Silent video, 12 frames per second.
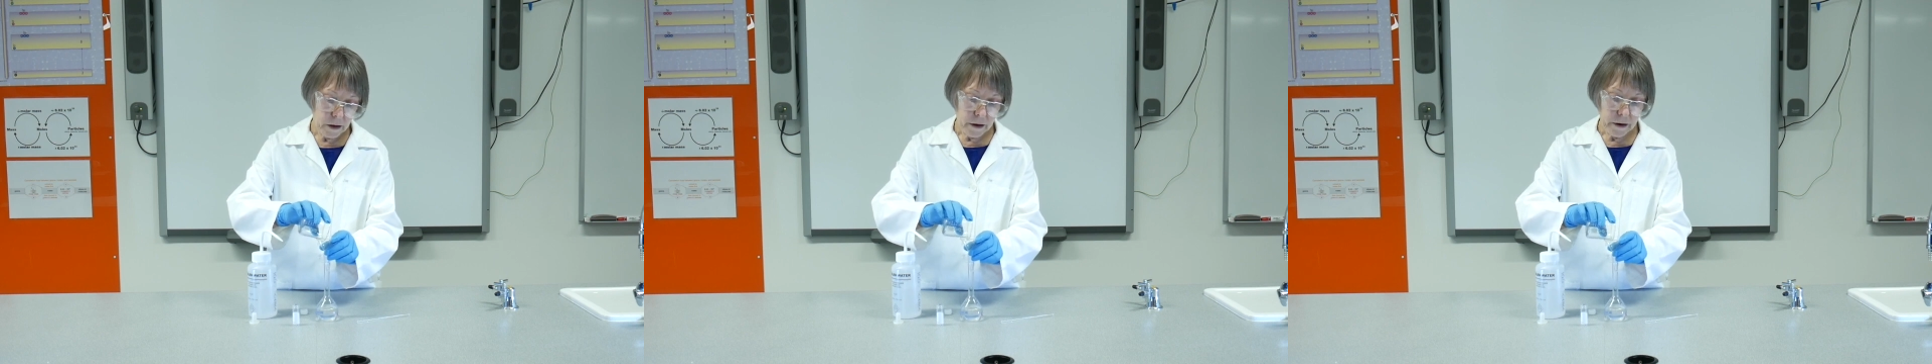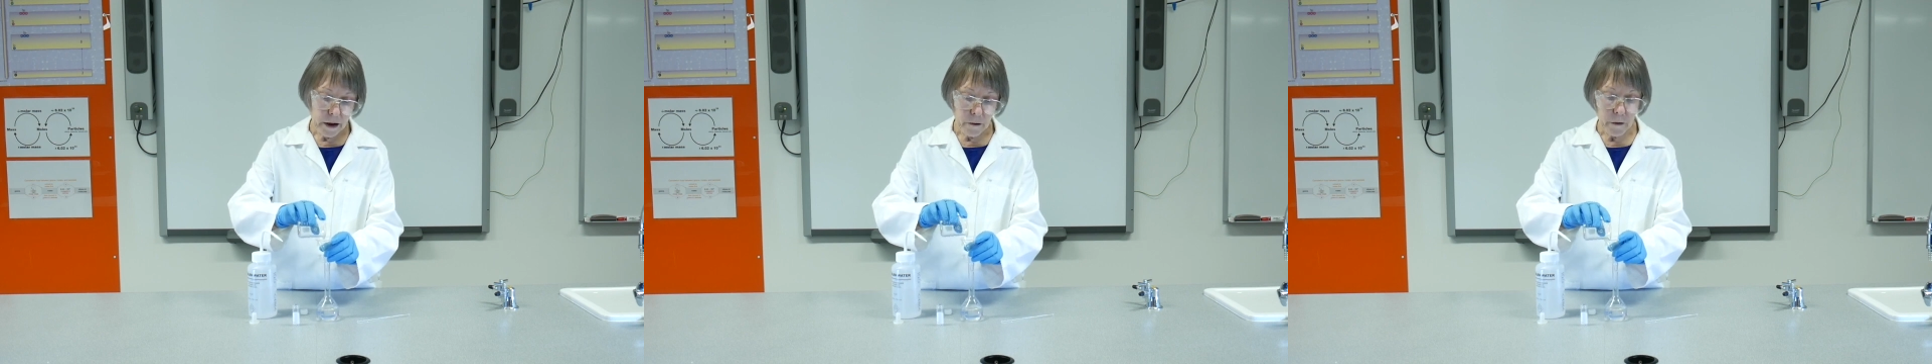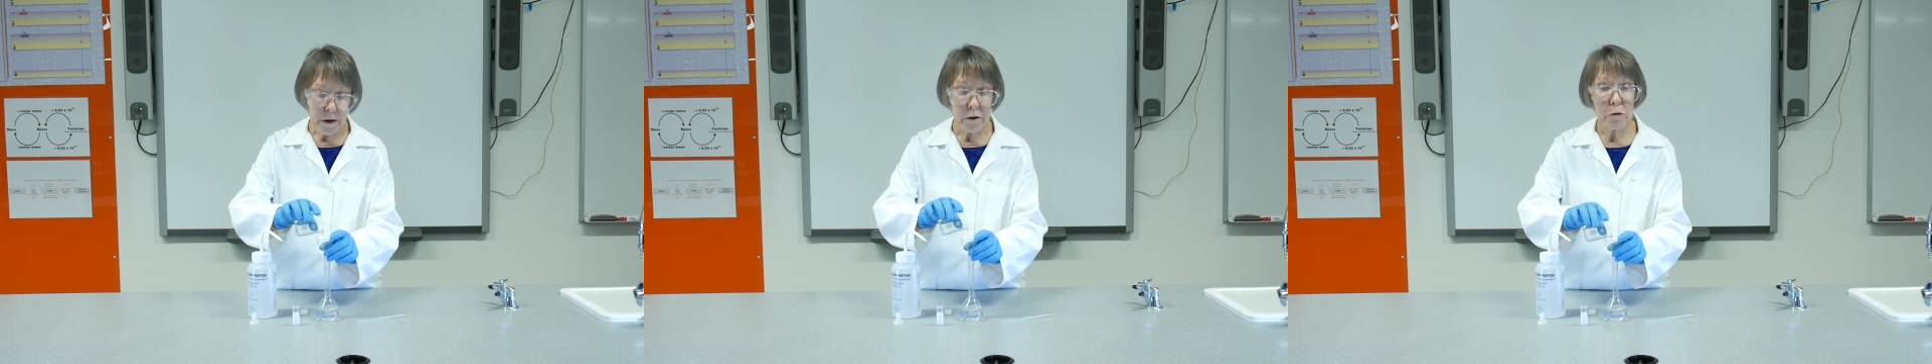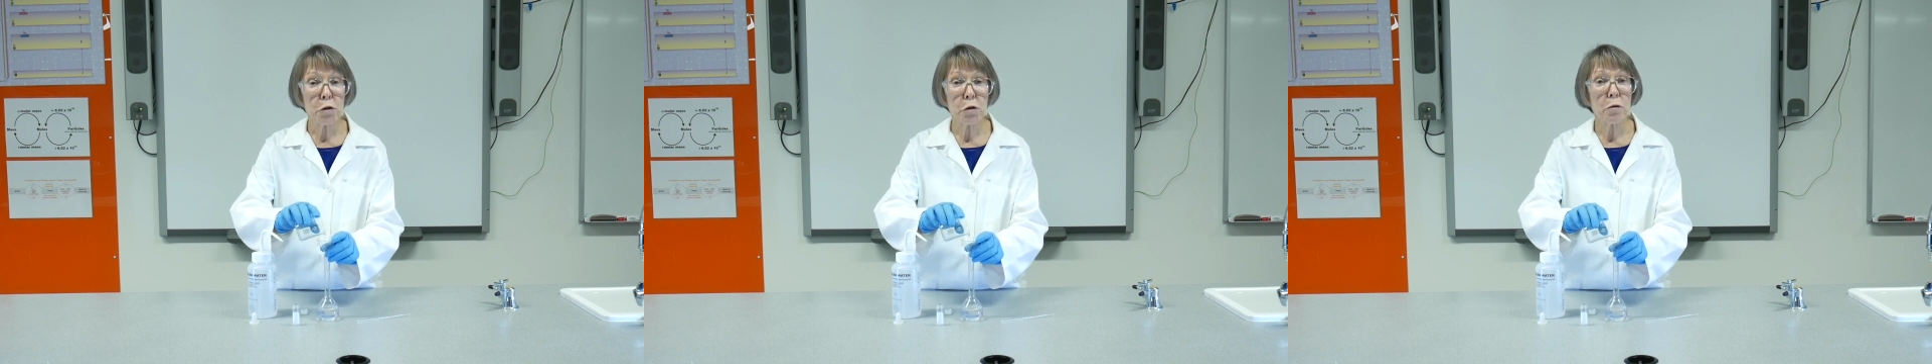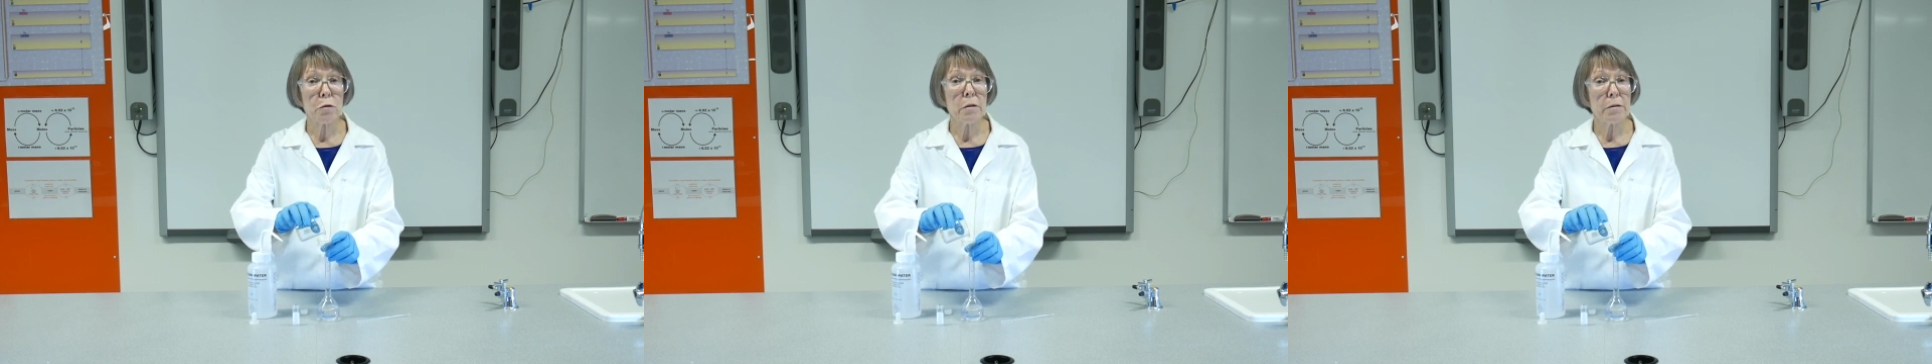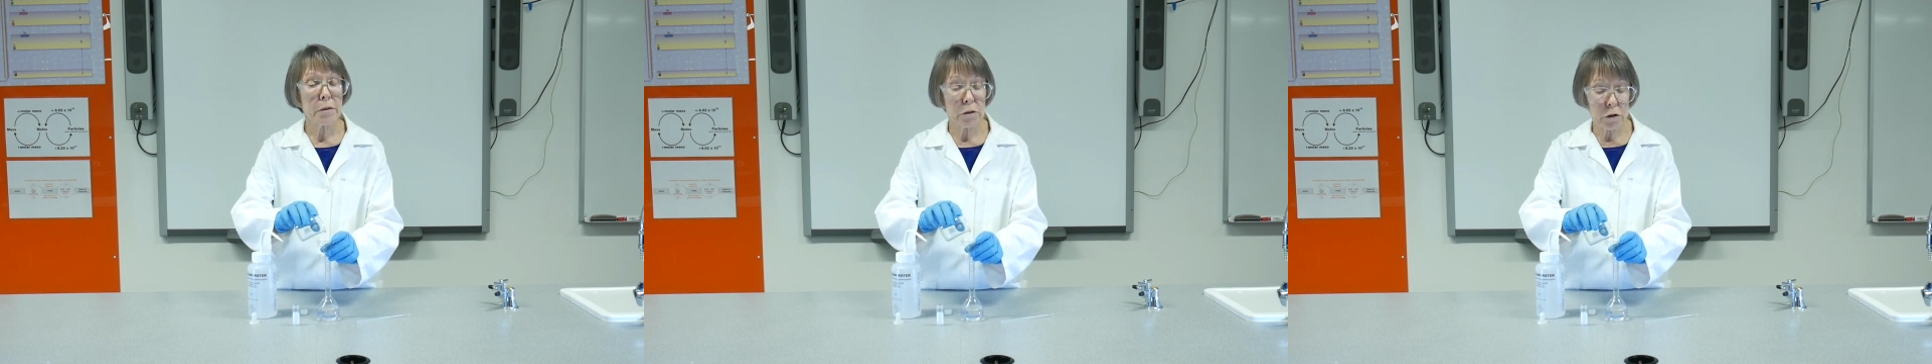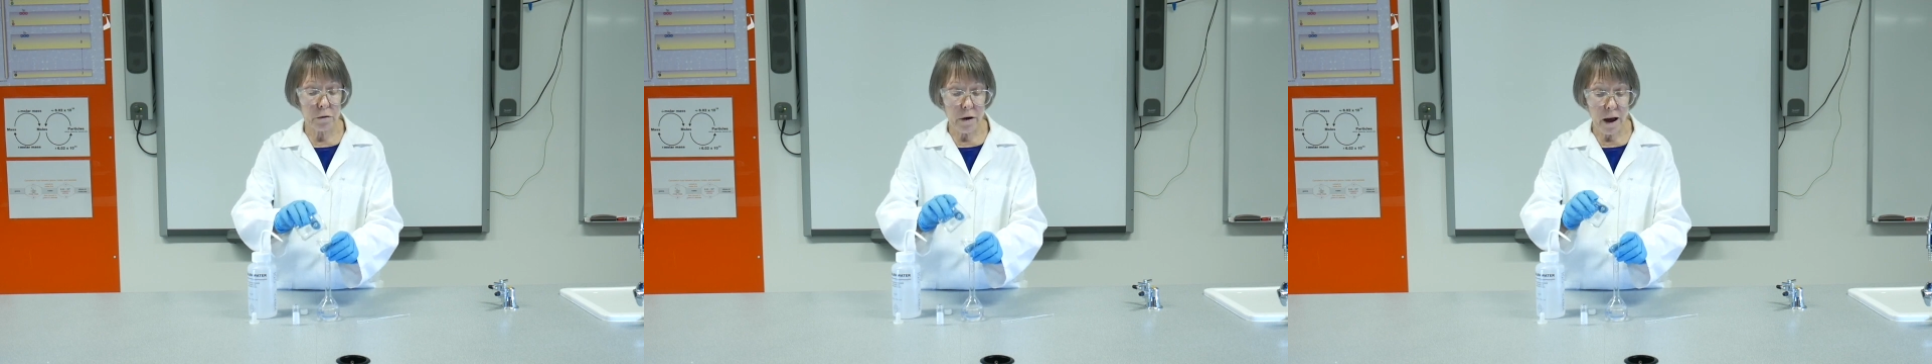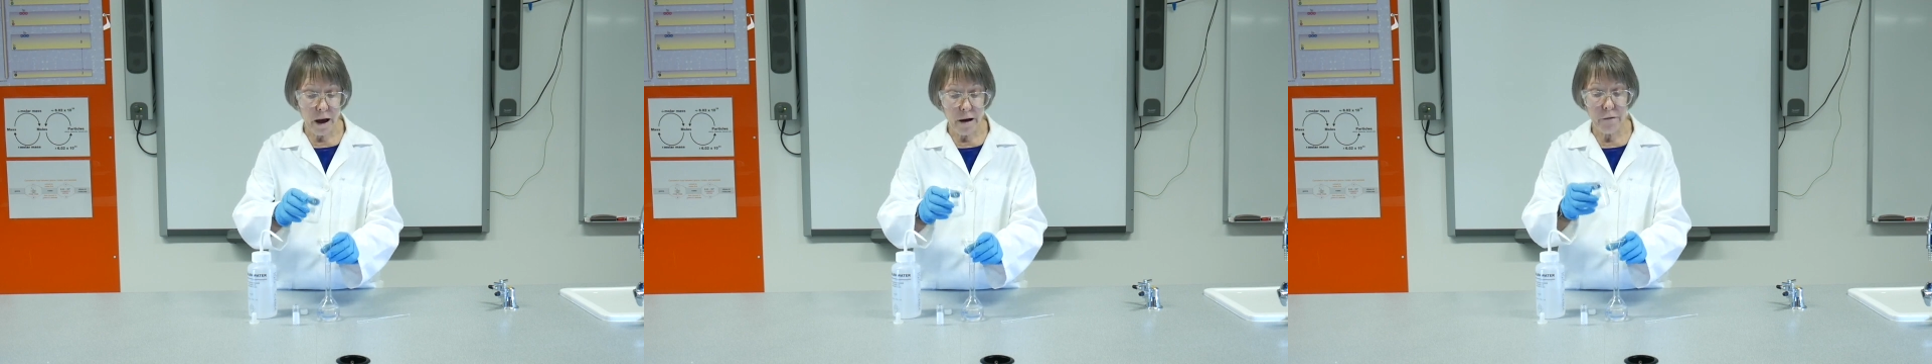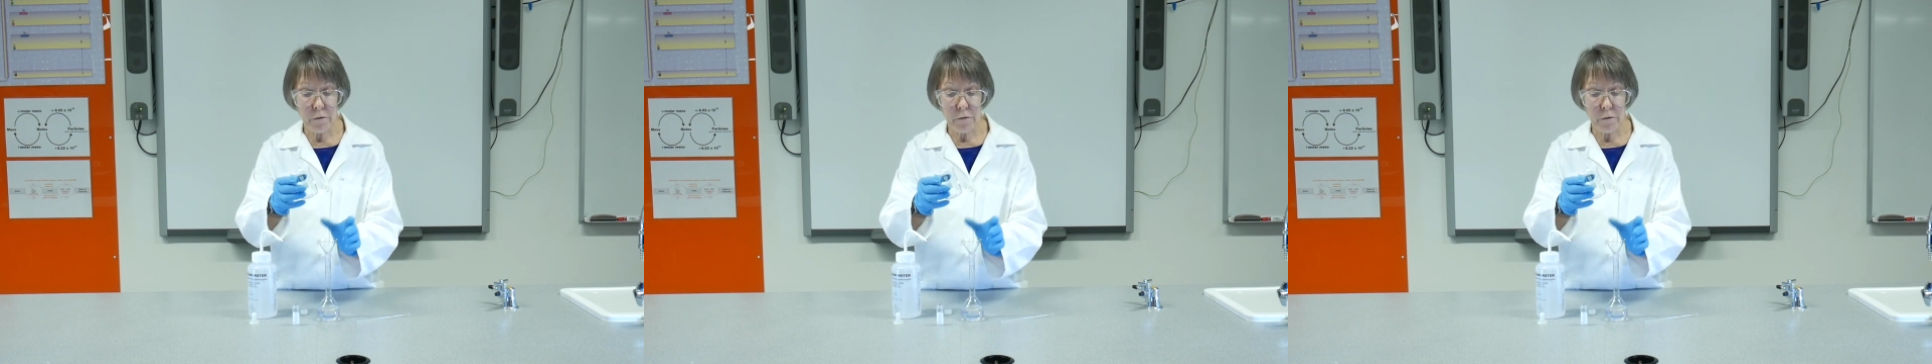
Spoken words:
Now when you're sure that you have